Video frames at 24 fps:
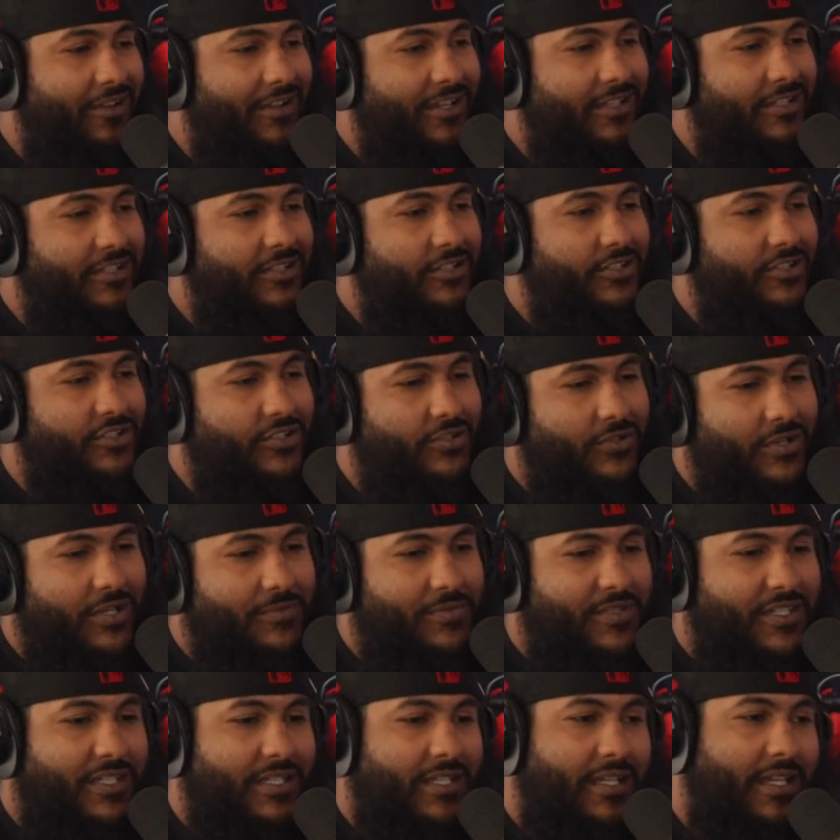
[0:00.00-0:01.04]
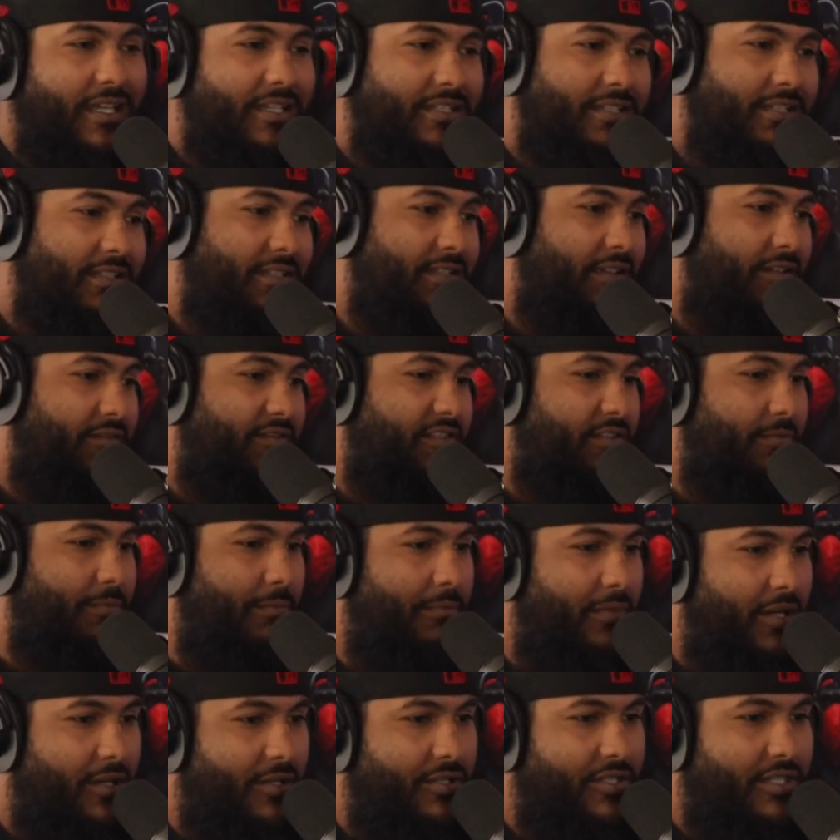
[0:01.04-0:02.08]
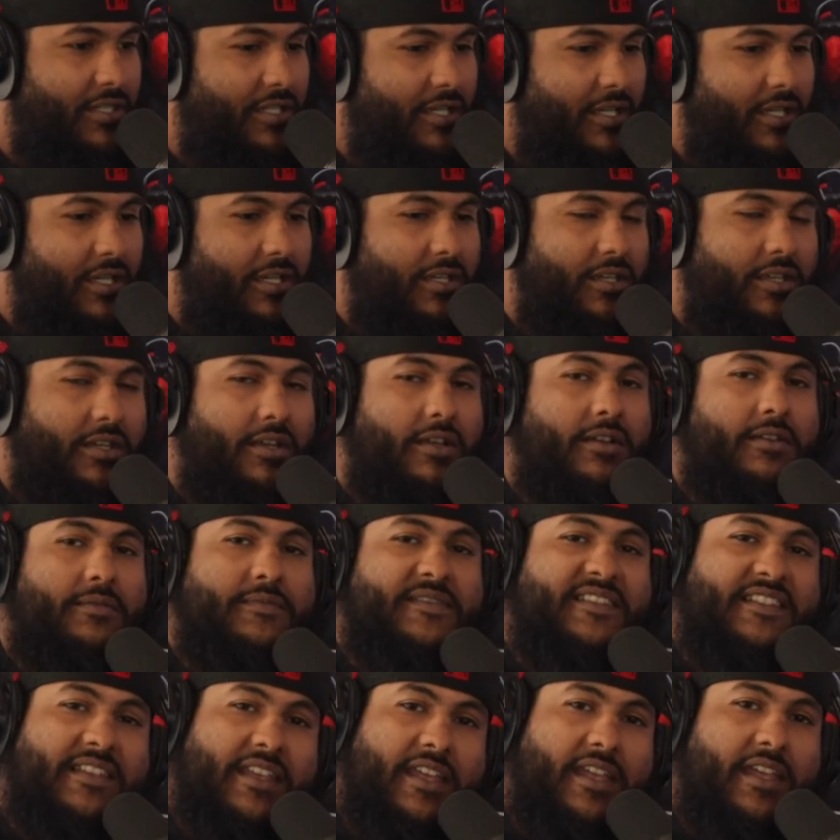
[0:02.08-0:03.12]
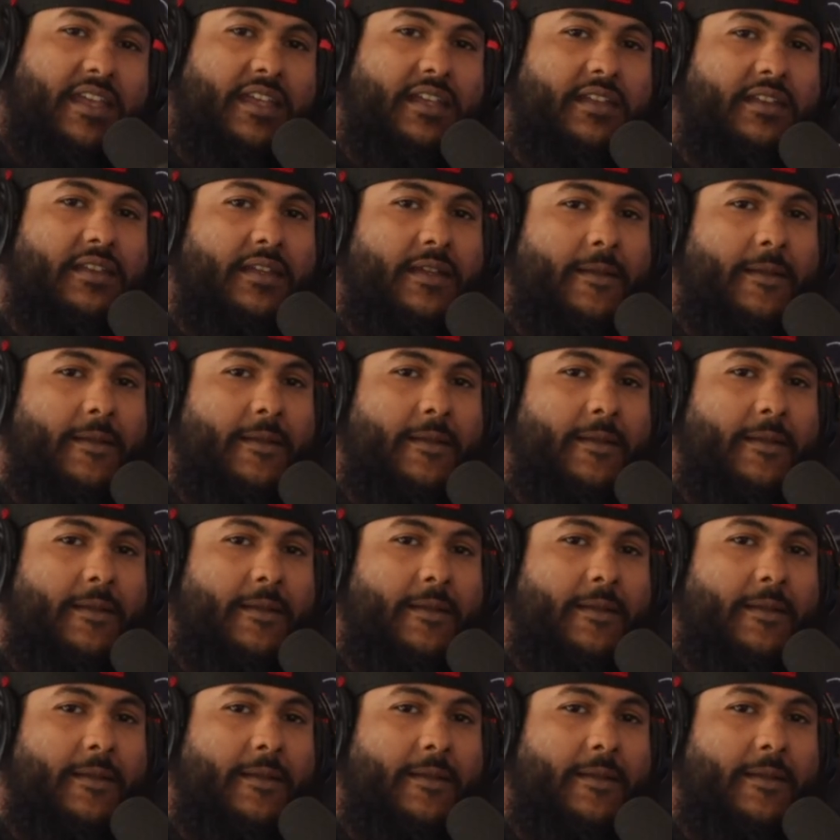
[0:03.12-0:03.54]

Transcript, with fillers: in the description, get yourself some merch. You know what I'm saying?